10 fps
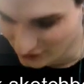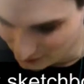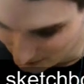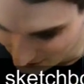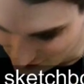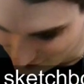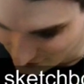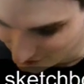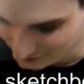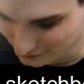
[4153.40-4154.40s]
Hull Breacher
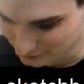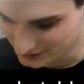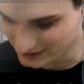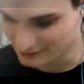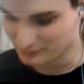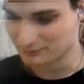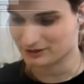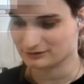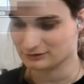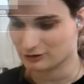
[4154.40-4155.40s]
turn 3. We were
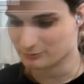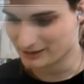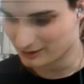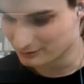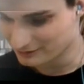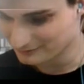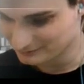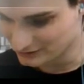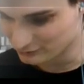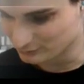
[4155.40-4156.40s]
in low power as